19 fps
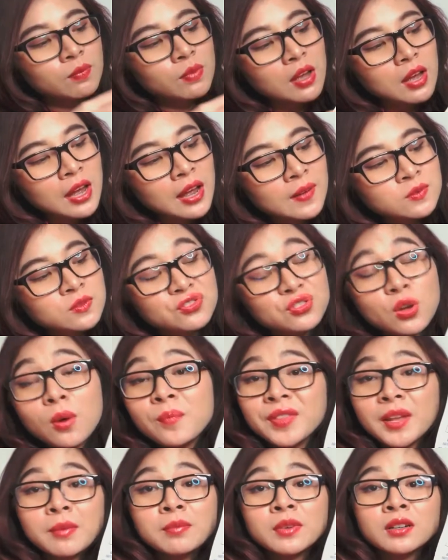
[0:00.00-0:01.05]
the f-stop
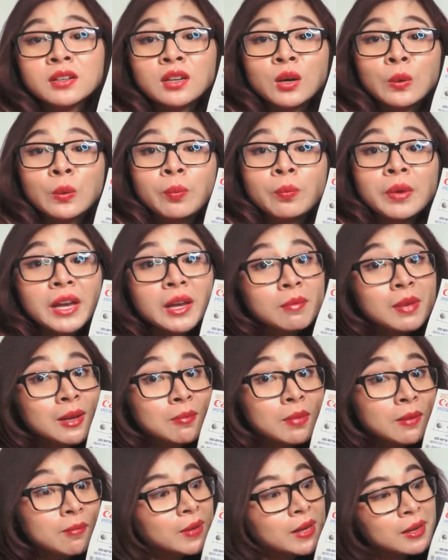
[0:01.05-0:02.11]
number go big,
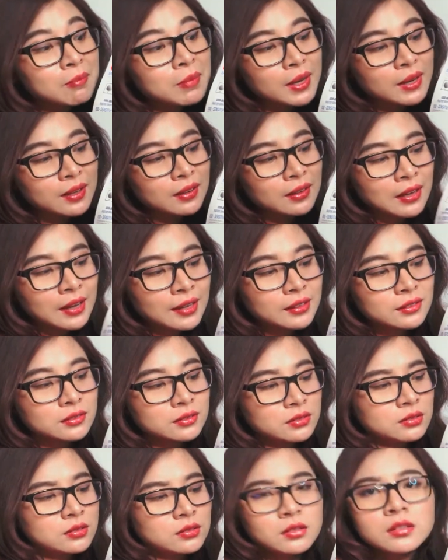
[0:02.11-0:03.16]
like
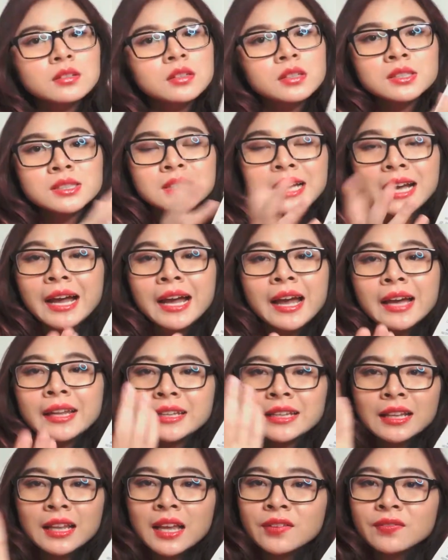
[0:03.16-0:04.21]
10,
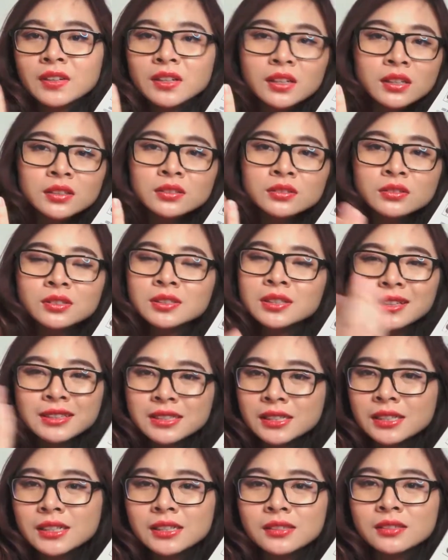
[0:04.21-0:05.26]
11,
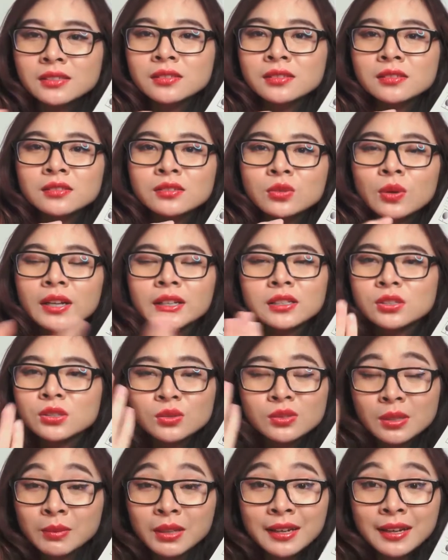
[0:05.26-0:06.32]
16, 22,
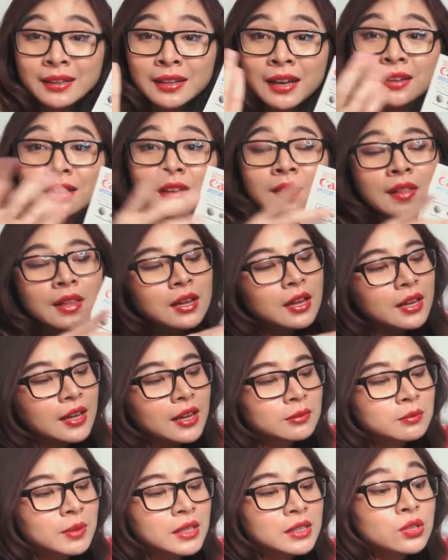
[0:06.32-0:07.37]
something like that, it
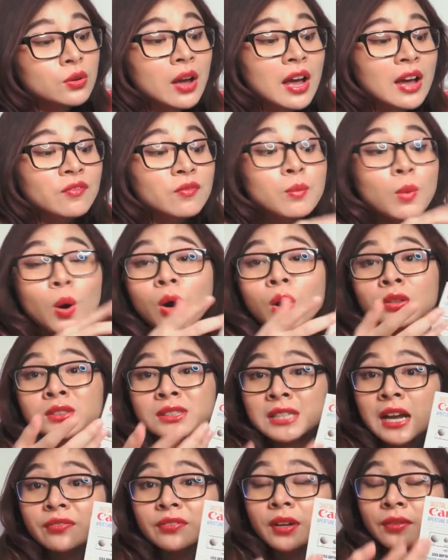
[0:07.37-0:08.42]
means you have more
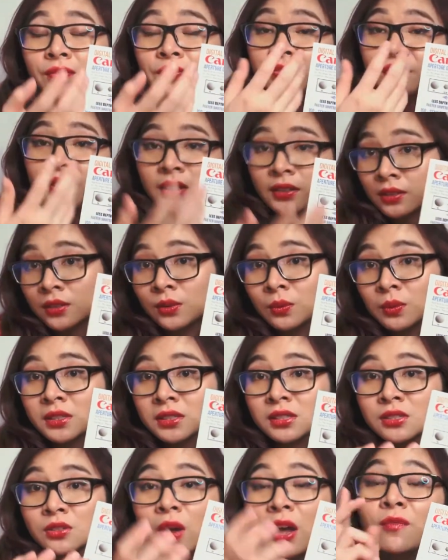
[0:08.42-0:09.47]
depth of field, which
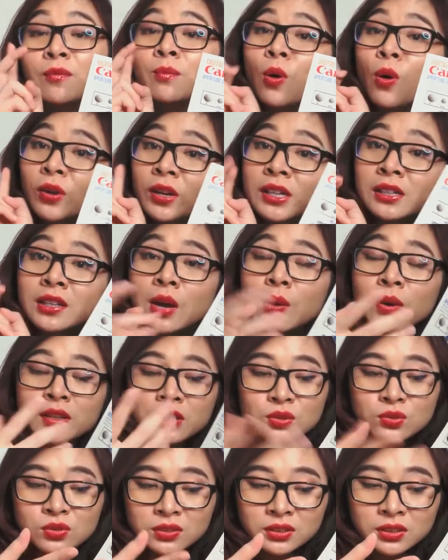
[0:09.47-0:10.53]
is you have more detail, and
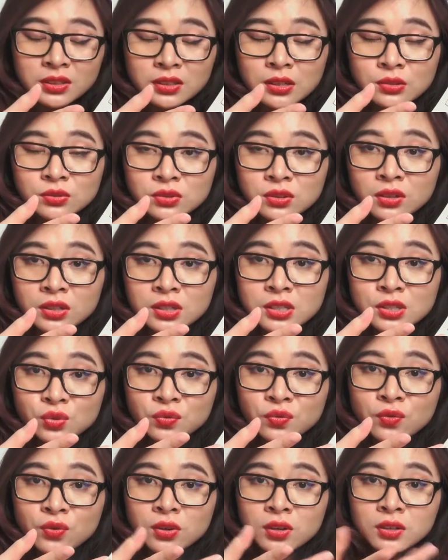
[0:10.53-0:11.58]
usually those are going to use
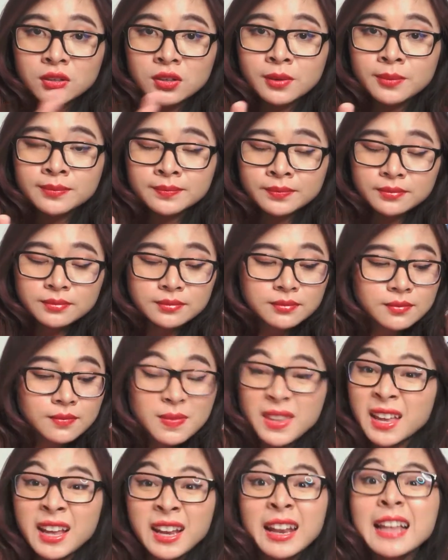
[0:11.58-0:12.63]
for the
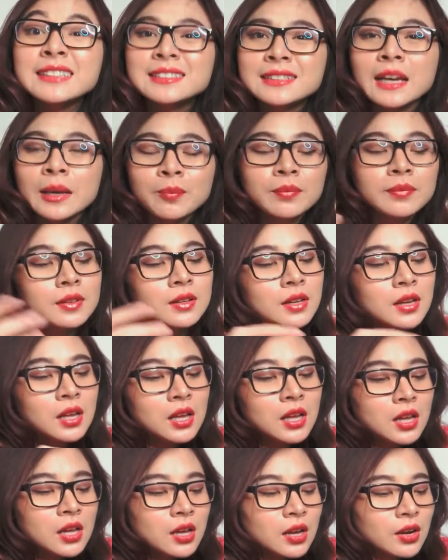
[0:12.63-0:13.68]
landscape.
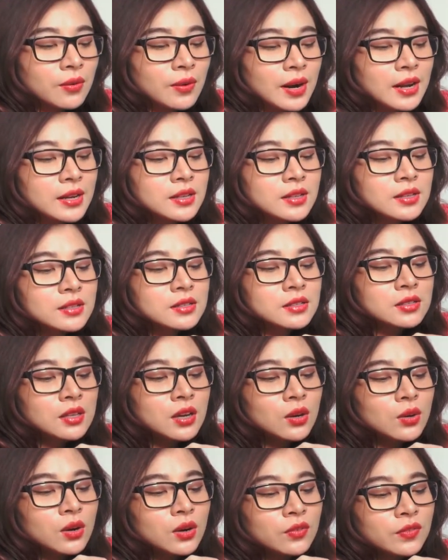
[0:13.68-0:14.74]
Alright,
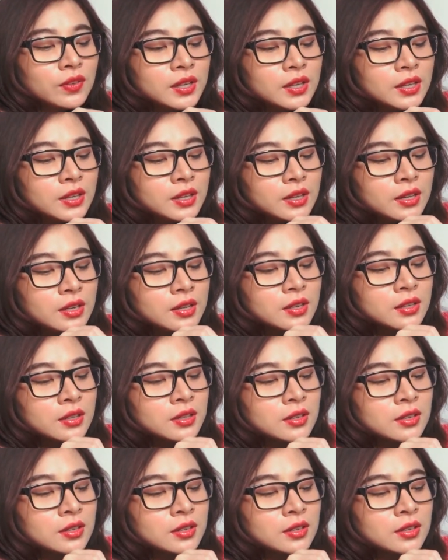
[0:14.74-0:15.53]
so over here